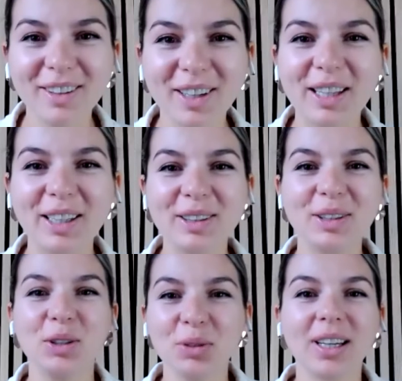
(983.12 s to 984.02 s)
and
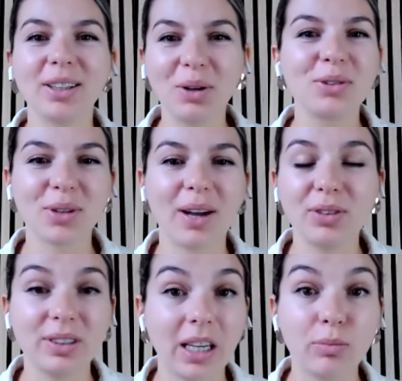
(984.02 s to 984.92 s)
you can also
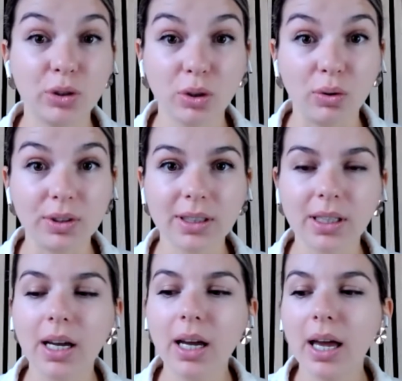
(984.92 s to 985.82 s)
have the same results.
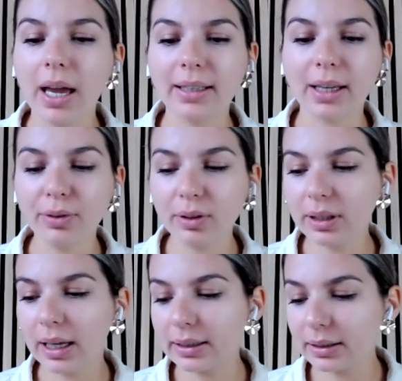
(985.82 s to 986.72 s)
And I feel
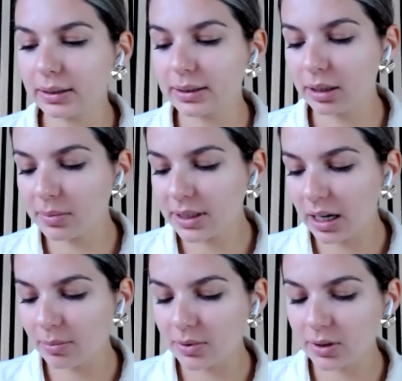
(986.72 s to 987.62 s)
that
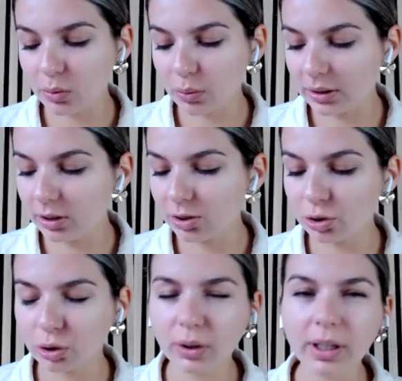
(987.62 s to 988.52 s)
sometimes we
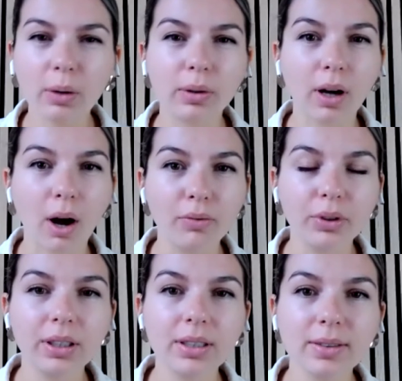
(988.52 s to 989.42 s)
destroy our
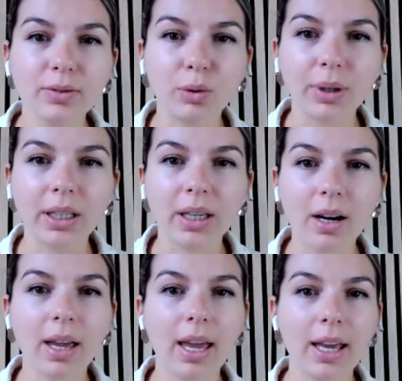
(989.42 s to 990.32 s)
confidence from a
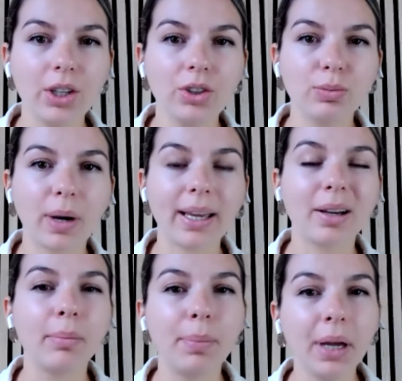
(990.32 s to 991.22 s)
young age by
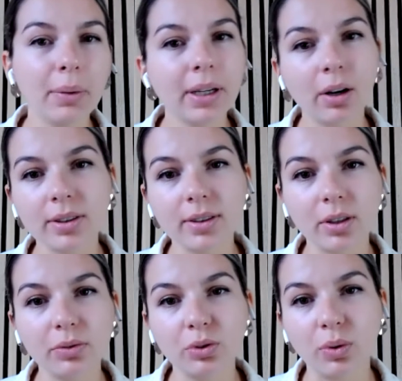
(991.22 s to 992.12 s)
comparing
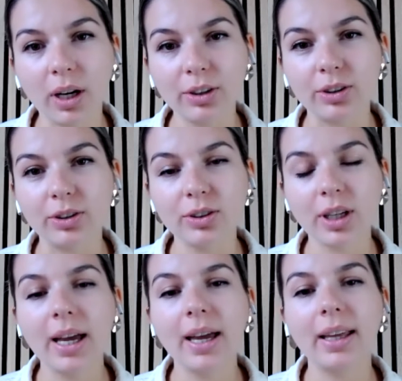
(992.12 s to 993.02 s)
ourselves to others
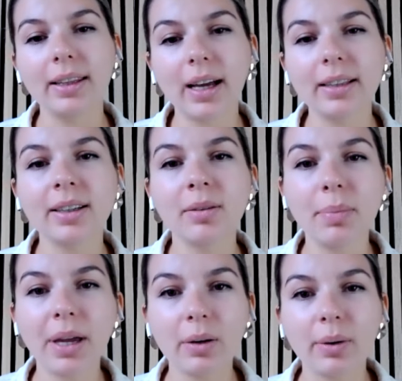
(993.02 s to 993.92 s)
and not
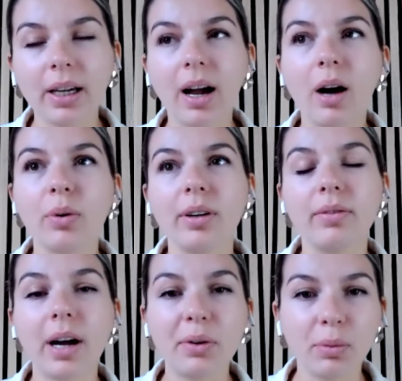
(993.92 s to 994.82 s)
comparing our
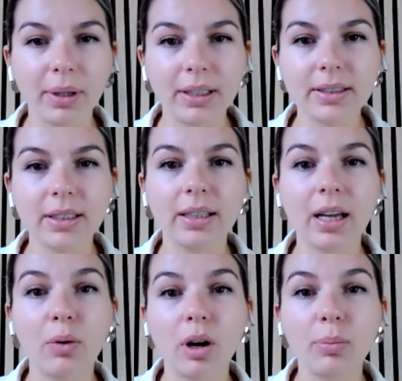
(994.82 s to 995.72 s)
environments and
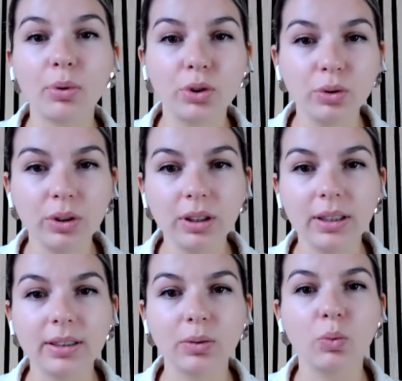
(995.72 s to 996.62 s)
our
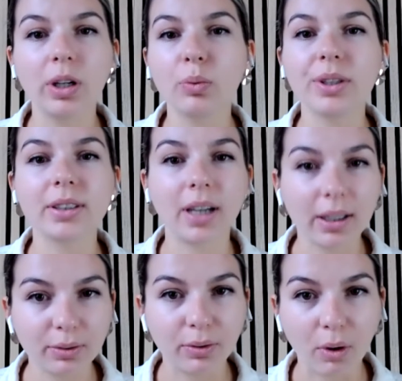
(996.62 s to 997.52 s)
opportunities where we
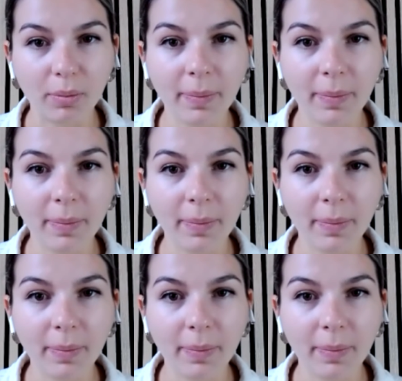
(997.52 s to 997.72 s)
start from.